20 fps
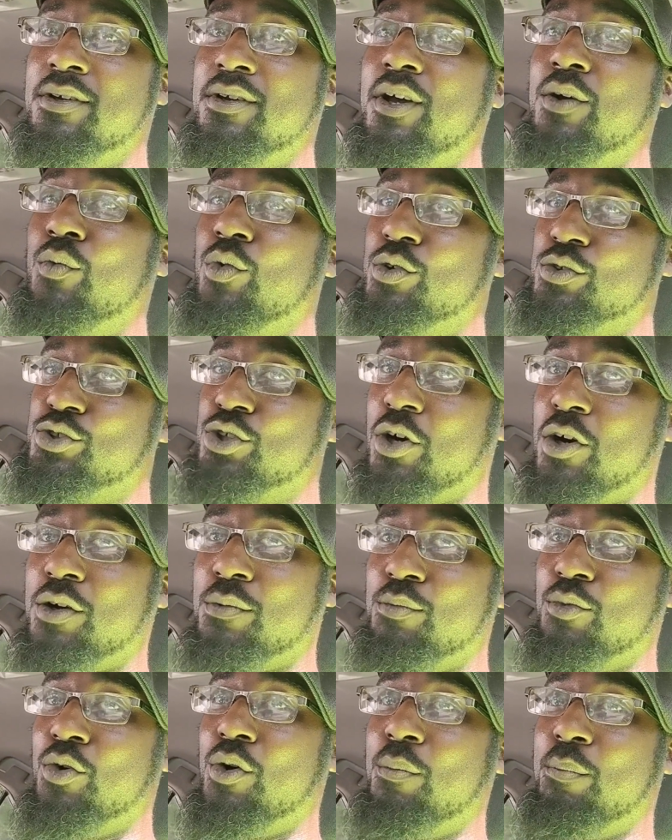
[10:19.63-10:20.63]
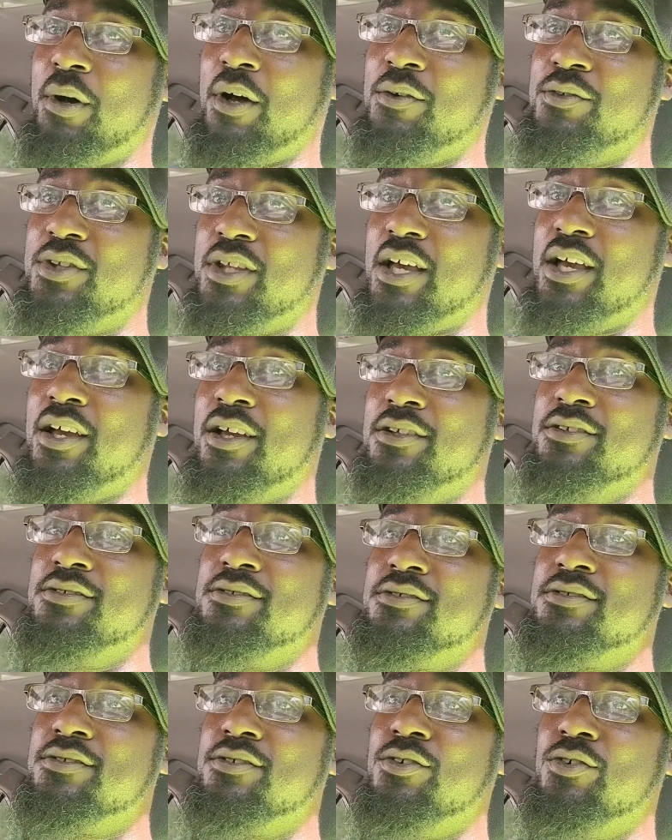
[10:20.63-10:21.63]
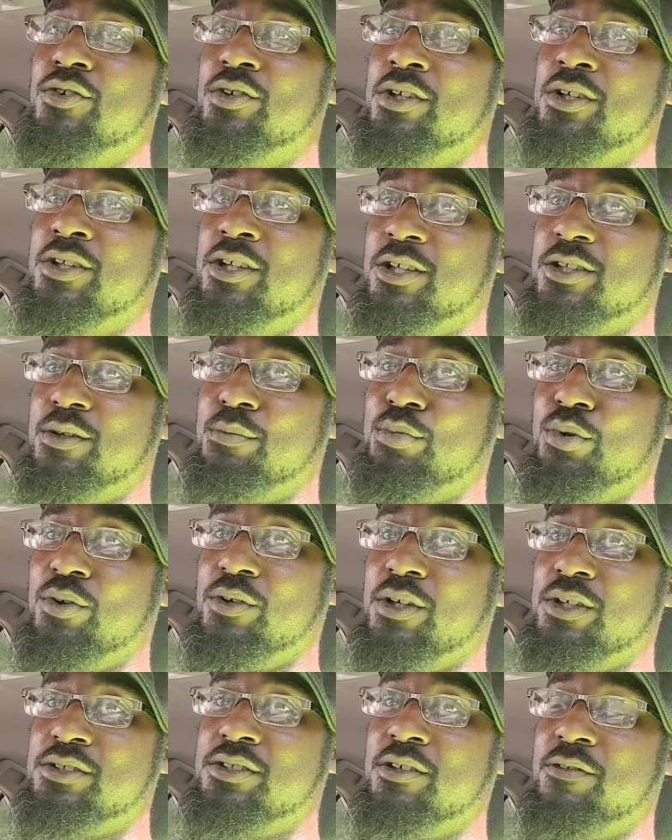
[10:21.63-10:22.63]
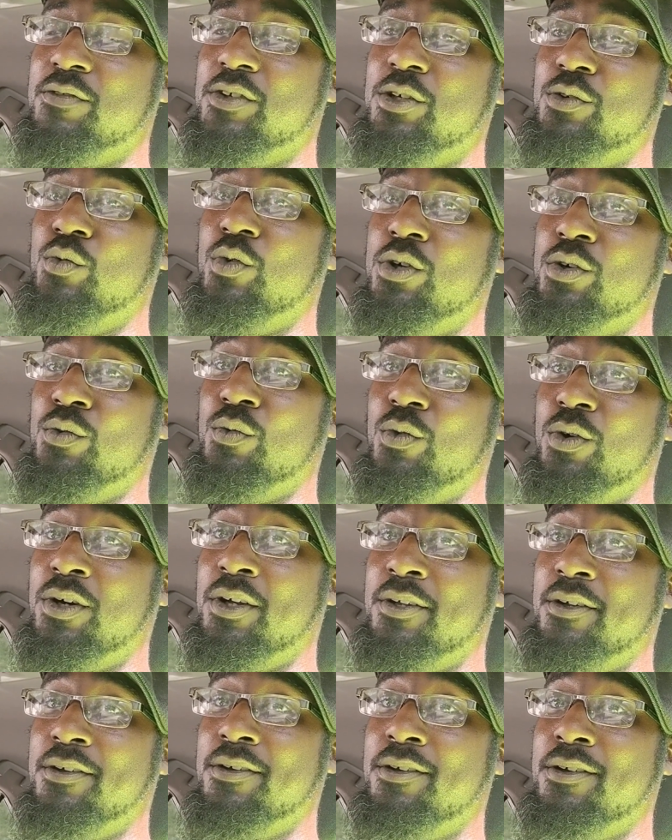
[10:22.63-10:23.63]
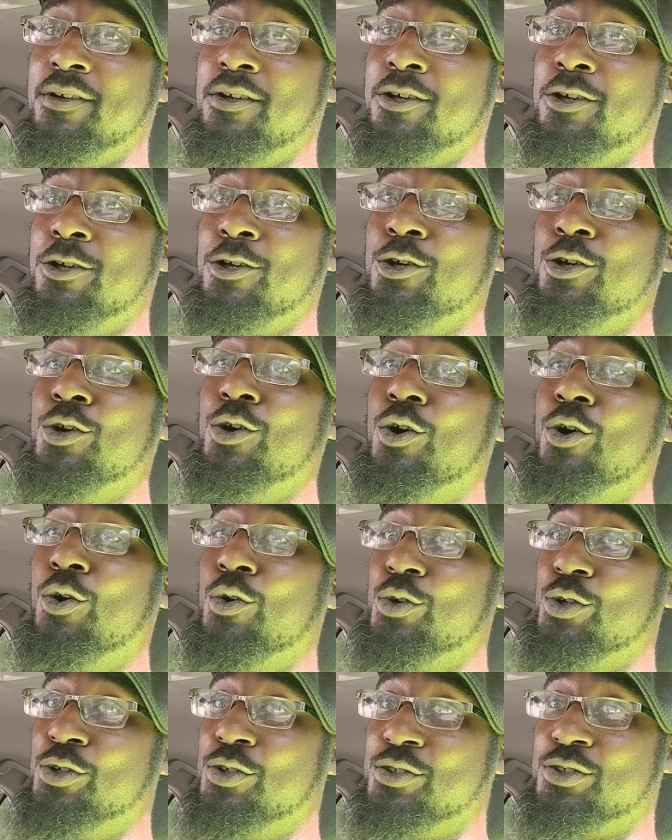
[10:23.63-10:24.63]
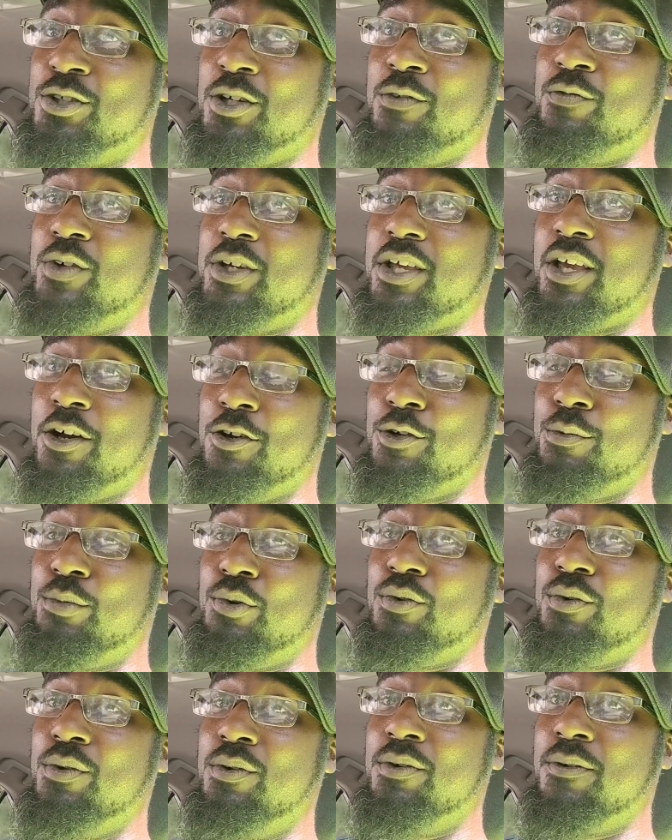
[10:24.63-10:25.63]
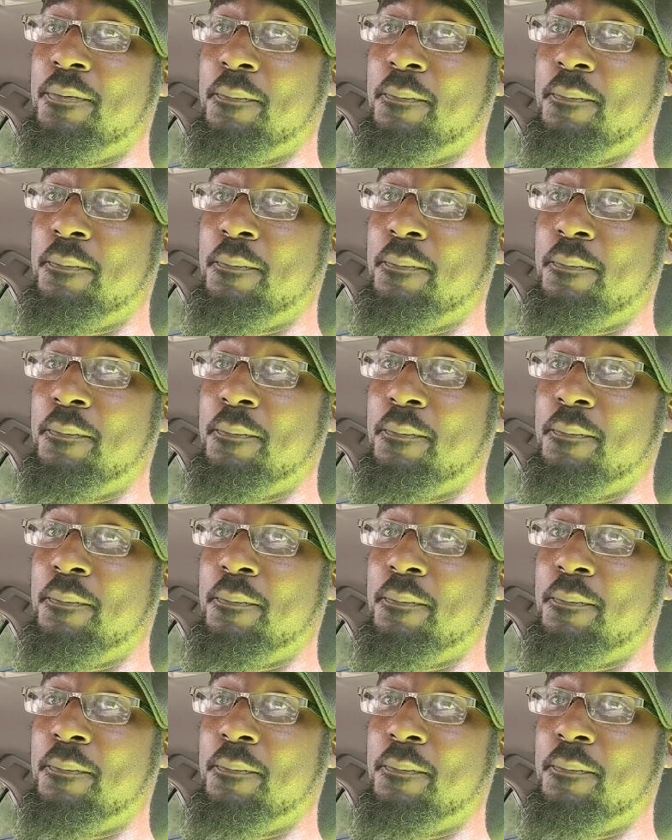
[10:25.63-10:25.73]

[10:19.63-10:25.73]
And we'll talk more about that on another Productivity 101. Holding yourself accountable.